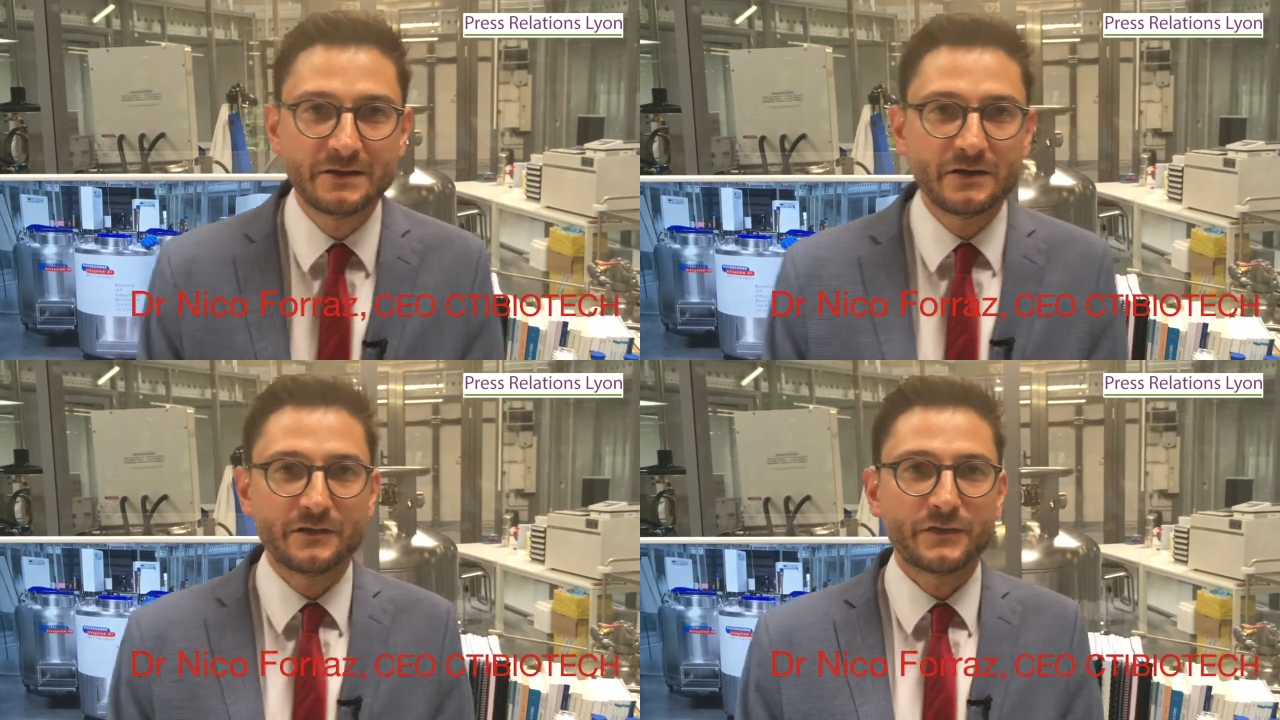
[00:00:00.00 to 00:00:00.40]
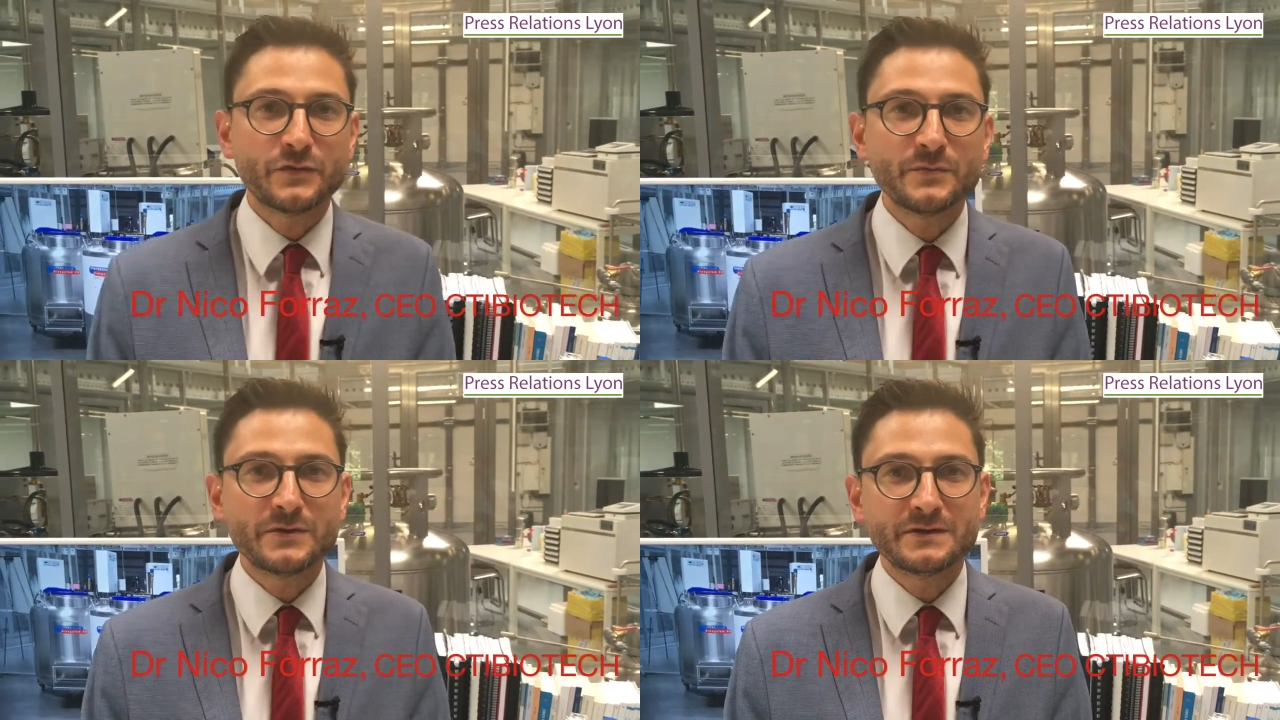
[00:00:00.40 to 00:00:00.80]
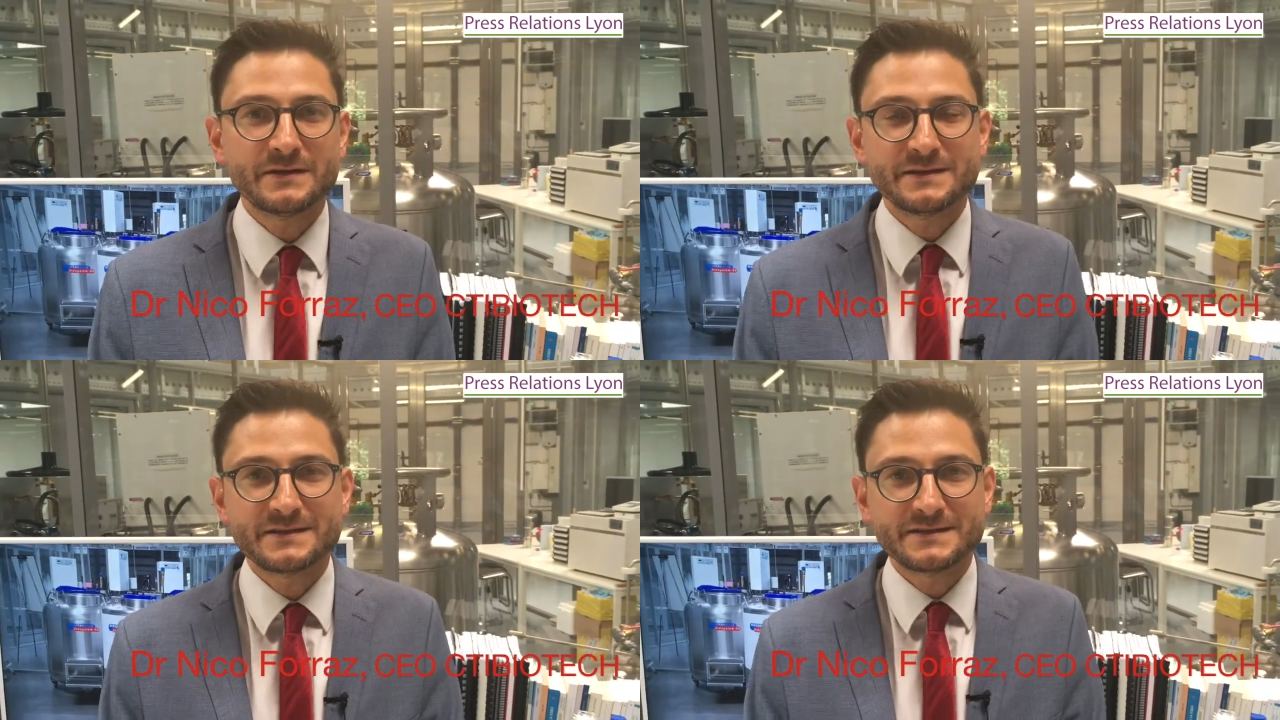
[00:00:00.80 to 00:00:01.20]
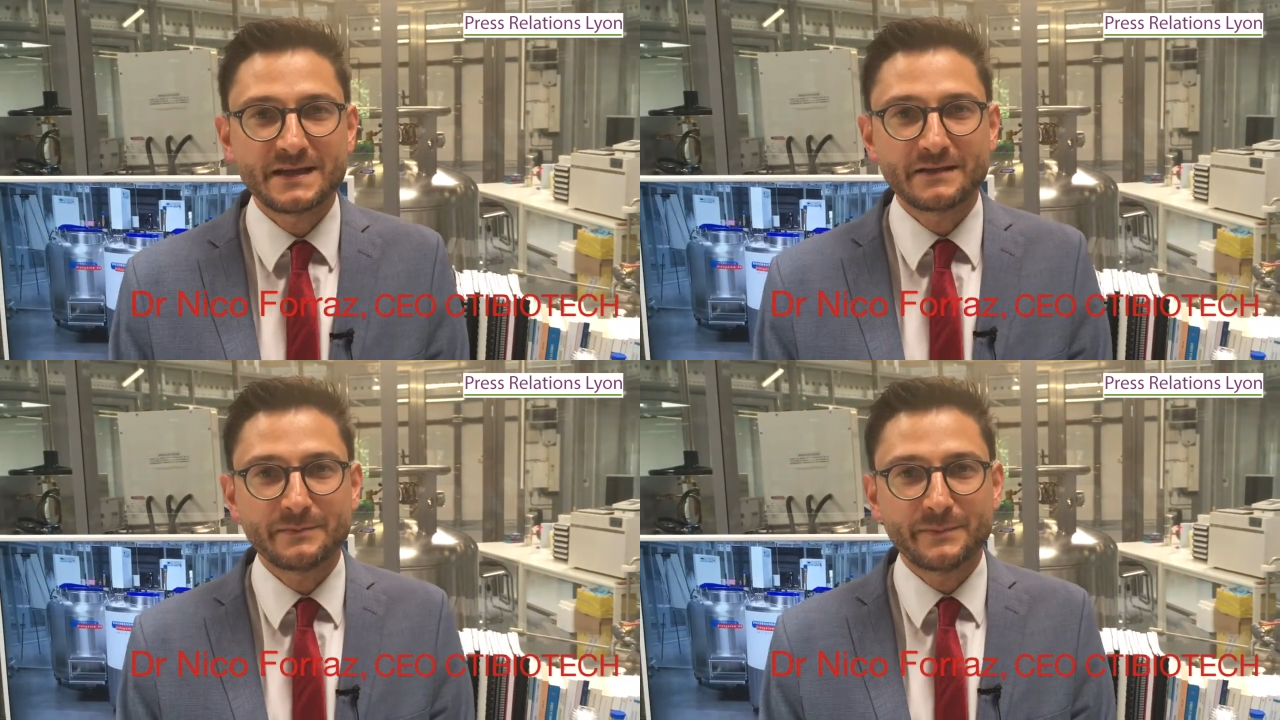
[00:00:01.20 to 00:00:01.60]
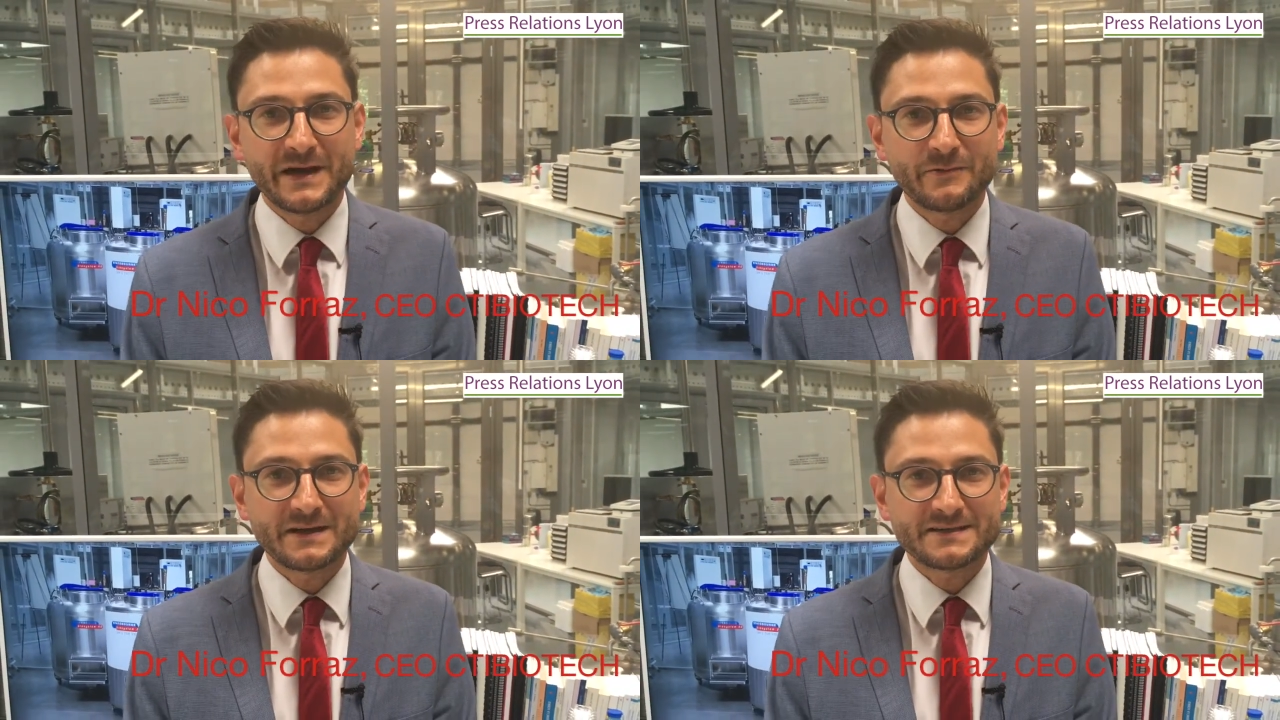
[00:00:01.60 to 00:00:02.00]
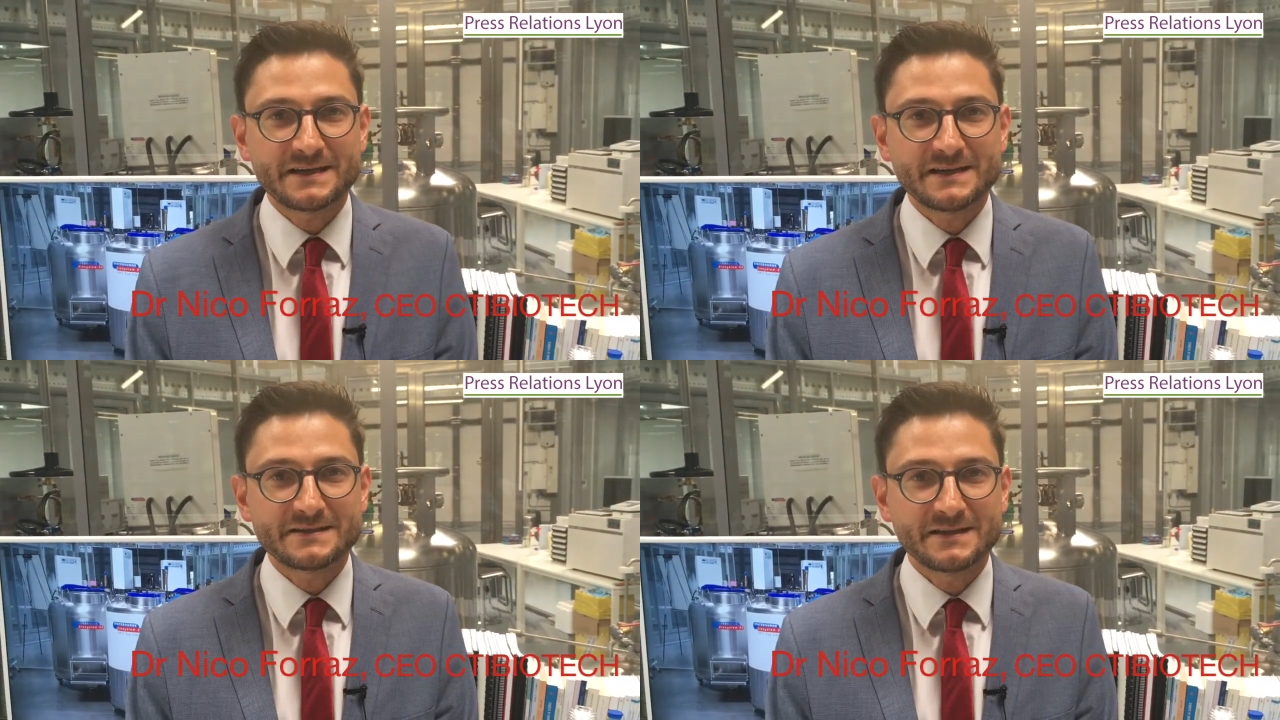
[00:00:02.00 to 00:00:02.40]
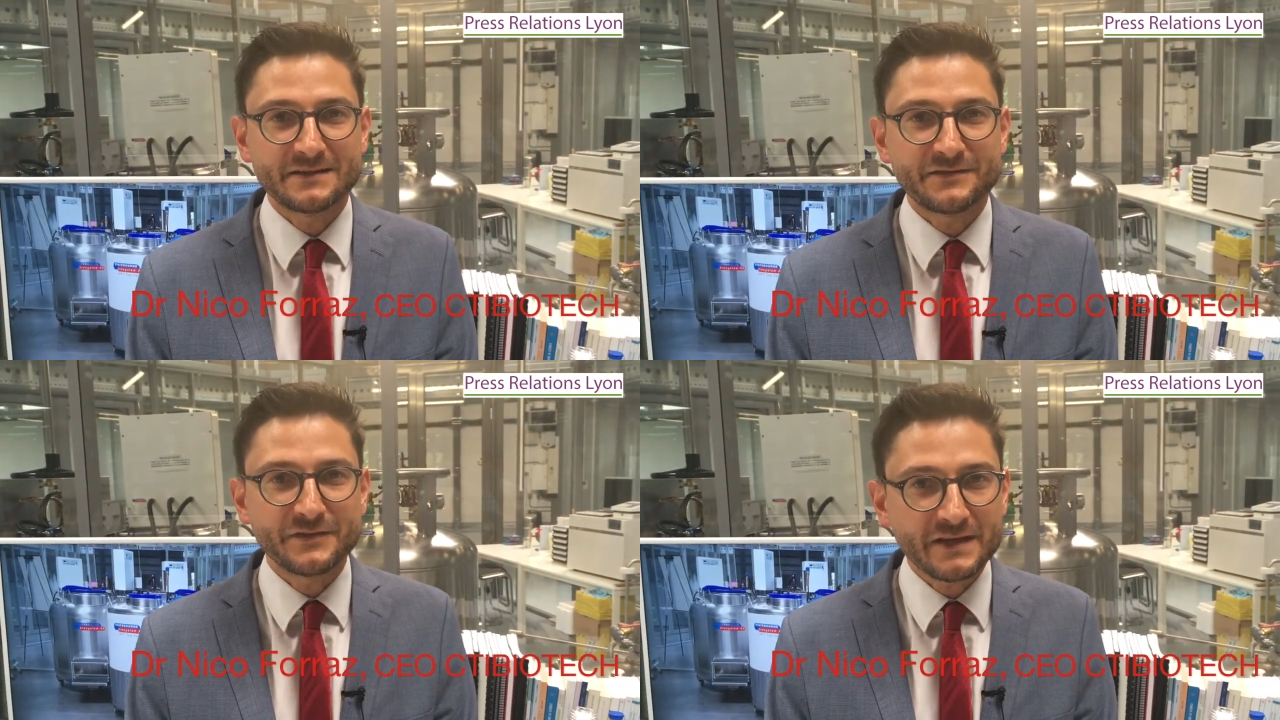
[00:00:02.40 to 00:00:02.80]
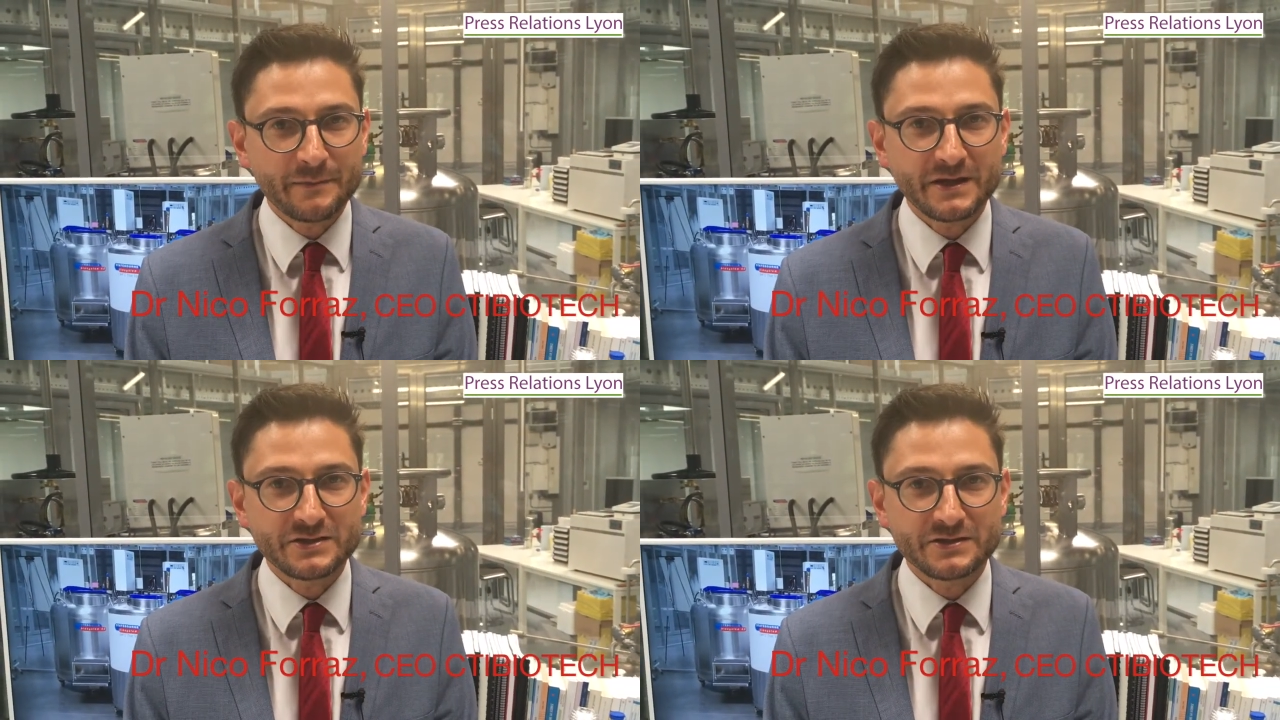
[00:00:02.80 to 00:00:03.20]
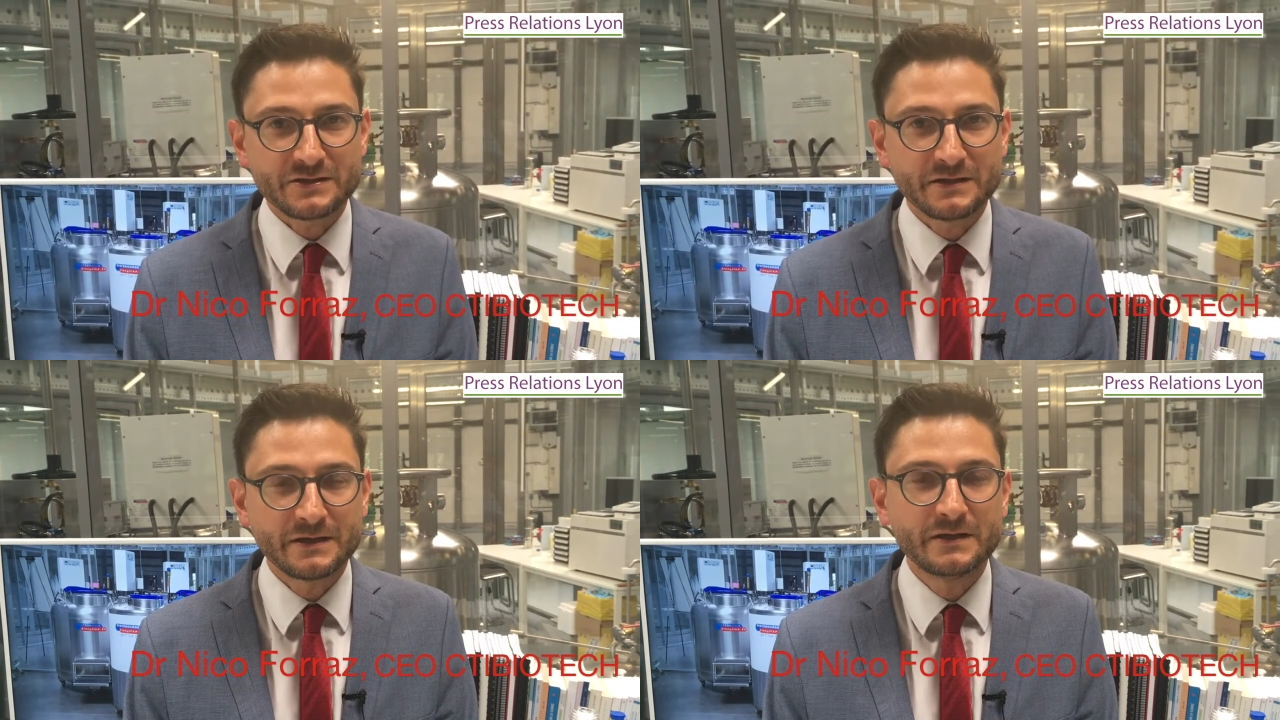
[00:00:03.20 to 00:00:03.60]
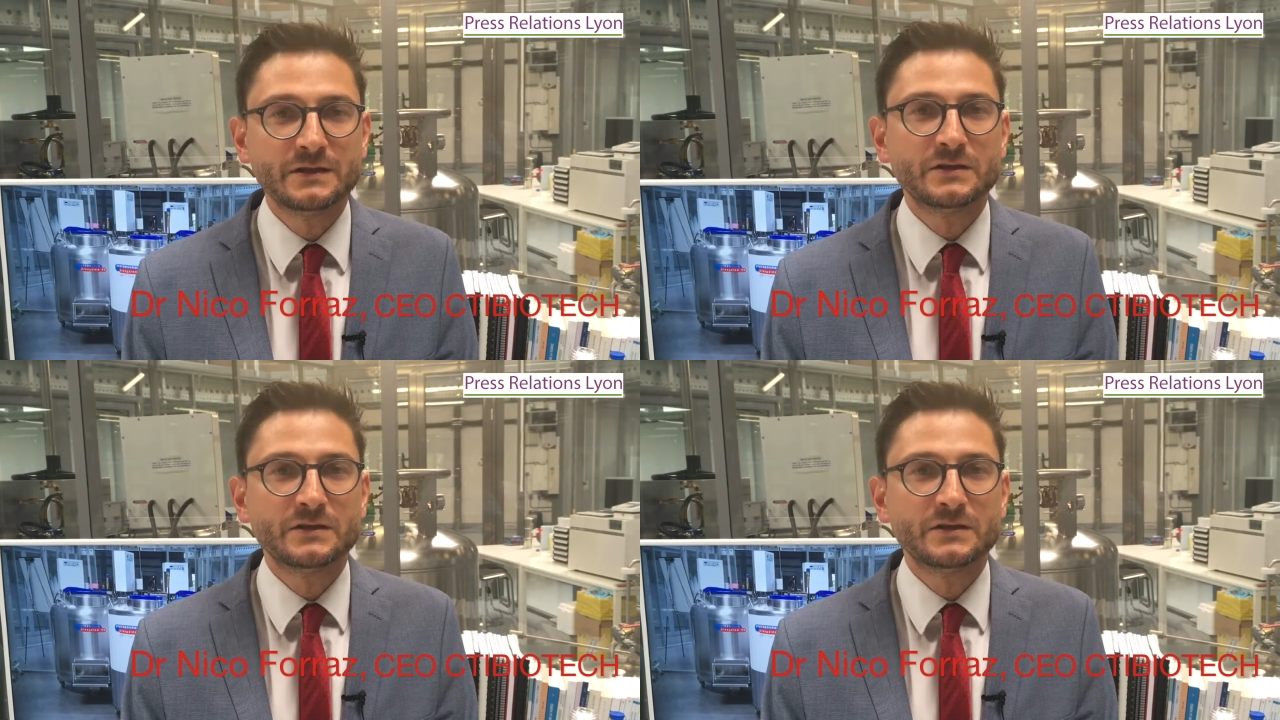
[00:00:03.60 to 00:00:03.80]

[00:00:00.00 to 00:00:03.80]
of human cell bioassays in three dimension